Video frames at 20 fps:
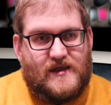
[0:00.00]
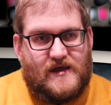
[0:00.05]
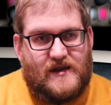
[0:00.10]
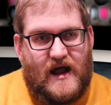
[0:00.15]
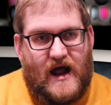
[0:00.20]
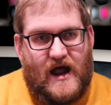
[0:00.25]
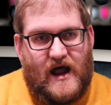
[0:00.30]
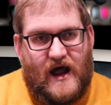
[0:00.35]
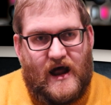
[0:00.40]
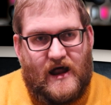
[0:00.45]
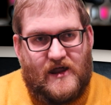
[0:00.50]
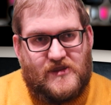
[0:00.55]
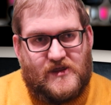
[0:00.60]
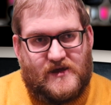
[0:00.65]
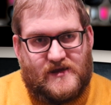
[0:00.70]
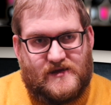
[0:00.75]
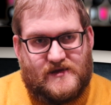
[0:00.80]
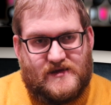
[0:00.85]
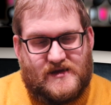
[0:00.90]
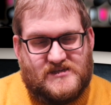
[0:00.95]
I
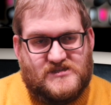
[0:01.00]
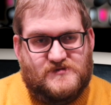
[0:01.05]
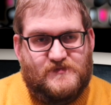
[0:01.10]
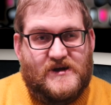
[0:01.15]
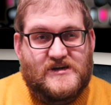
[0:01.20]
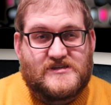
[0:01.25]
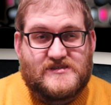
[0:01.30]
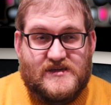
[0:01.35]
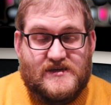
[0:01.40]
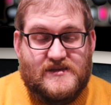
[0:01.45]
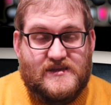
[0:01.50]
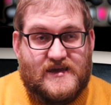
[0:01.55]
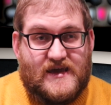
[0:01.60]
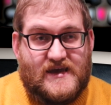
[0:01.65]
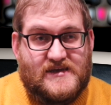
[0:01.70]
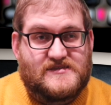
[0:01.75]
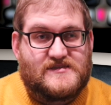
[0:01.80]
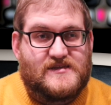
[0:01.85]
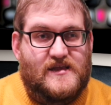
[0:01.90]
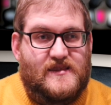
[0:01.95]
think, especially in the
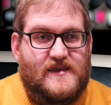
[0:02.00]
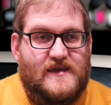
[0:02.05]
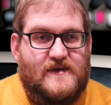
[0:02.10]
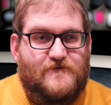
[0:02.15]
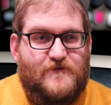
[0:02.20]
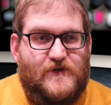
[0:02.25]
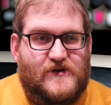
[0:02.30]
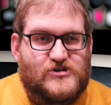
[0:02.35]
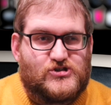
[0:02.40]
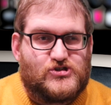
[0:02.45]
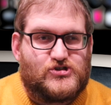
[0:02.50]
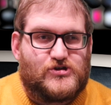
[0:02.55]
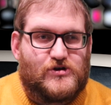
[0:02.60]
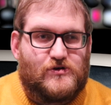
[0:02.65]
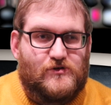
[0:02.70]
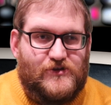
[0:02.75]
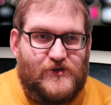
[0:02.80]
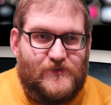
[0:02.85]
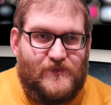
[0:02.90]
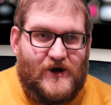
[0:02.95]
case of the Leaf, I'd
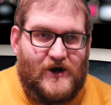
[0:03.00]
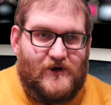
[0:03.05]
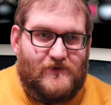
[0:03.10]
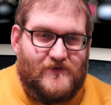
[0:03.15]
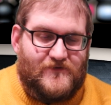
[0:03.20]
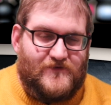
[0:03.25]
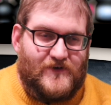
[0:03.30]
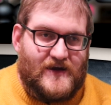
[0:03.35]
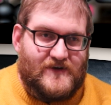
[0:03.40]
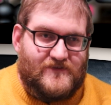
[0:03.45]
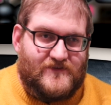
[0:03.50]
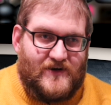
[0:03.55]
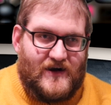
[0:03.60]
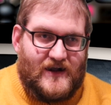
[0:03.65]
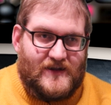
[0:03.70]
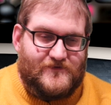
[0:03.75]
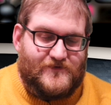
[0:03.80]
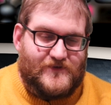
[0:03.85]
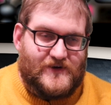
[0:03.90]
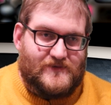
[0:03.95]
struggle to part with
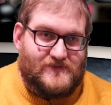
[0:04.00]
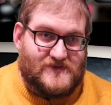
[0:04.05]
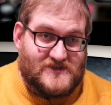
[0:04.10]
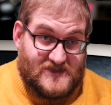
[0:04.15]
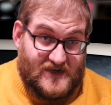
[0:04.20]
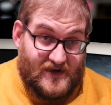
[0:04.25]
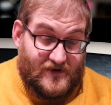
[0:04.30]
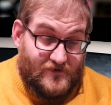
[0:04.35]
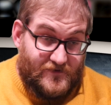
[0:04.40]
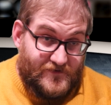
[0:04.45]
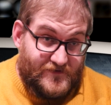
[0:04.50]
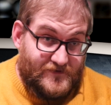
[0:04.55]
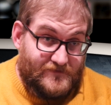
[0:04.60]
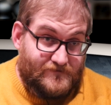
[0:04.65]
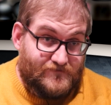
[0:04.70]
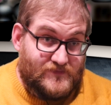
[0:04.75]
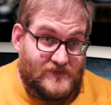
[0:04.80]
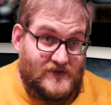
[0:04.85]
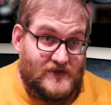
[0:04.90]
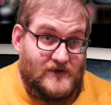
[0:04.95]
$5,000 for it myself.
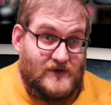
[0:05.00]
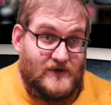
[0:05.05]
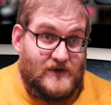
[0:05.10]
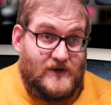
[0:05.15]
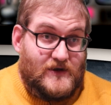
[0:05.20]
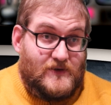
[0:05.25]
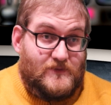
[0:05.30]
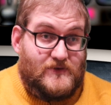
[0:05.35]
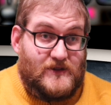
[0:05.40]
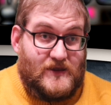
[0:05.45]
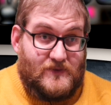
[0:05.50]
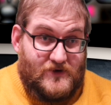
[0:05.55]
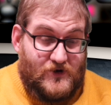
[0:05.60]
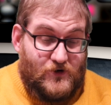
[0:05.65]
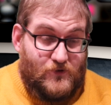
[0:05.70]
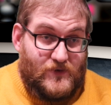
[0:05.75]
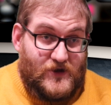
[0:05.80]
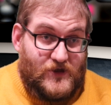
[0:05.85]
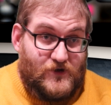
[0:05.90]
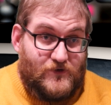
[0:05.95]
But let me
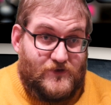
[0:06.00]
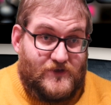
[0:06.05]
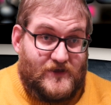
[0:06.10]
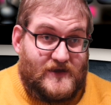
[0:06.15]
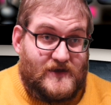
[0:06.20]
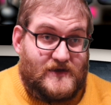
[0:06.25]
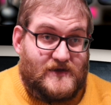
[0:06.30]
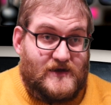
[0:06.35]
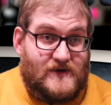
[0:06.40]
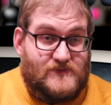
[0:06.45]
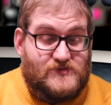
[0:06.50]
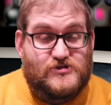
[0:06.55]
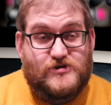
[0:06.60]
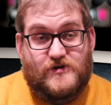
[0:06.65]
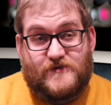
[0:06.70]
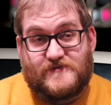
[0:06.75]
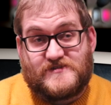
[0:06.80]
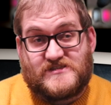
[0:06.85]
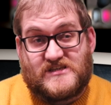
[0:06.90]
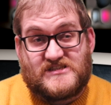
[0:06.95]
know what you think. I'm
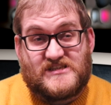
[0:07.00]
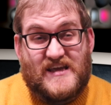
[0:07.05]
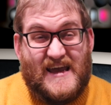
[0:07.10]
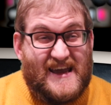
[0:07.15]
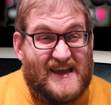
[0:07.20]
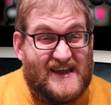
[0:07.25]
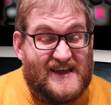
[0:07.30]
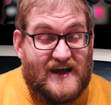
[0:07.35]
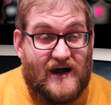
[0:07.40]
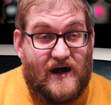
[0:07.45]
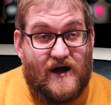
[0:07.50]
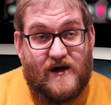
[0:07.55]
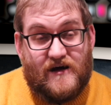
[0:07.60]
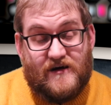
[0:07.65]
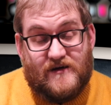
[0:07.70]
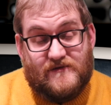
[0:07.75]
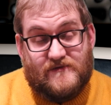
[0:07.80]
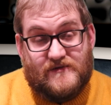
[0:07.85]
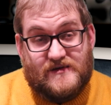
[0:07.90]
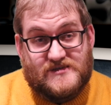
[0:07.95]
sure if it's a second
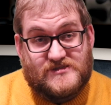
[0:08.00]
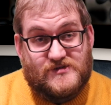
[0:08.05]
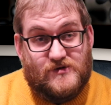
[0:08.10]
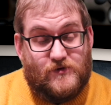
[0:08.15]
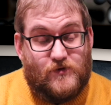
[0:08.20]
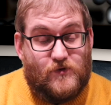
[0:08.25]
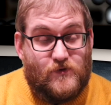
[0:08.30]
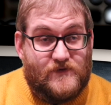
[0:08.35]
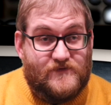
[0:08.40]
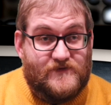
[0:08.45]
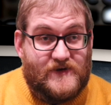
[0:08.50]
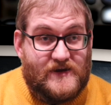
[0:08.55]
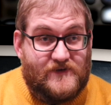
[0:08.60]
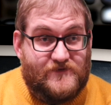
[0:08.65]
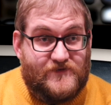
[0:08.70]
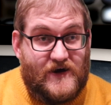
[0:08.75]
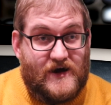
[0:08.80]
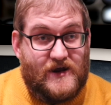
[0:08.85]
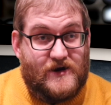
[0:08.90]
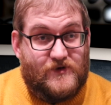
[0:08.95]
car and it's not going very
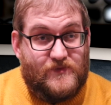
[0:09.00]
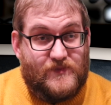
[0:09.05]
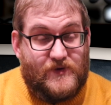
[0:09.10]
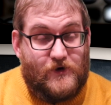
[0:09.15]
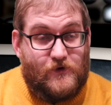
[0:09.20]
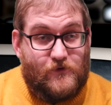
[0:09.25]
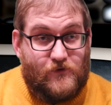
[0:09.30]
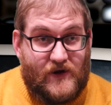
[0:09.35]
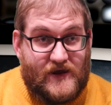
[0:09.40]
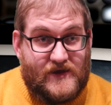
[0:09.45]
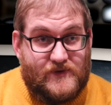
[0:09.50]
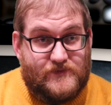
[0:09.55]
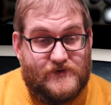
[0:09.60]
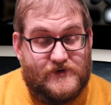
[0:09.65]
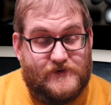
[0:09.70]
far, it would be all right.